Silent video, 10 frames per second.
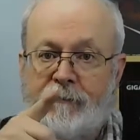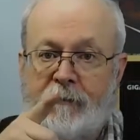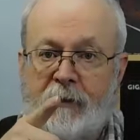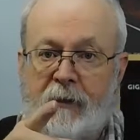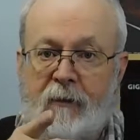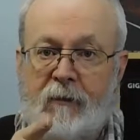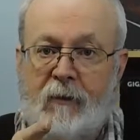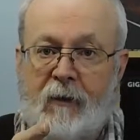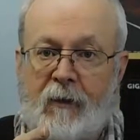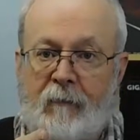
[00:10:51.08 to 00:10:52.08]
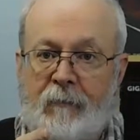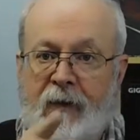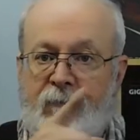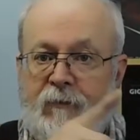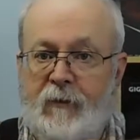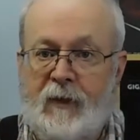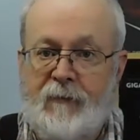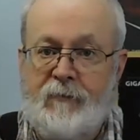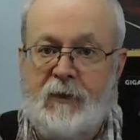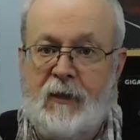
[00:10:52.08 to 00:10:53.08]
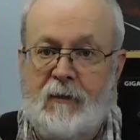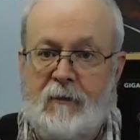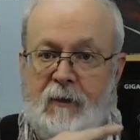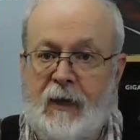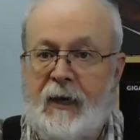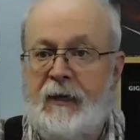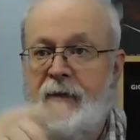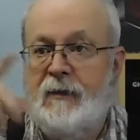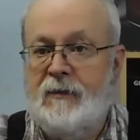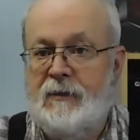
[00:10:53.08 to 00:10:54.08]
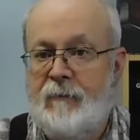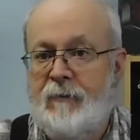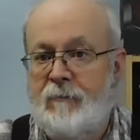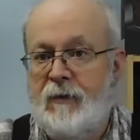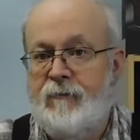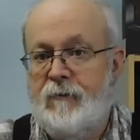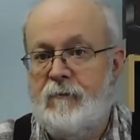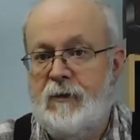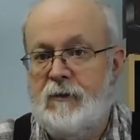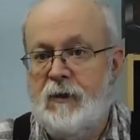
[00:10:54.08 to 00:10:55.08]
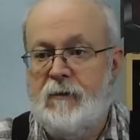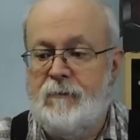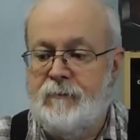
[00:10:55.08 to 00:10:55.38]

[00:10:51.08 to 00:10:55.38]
Like a mic for the left channel and a separate mic for the right channel.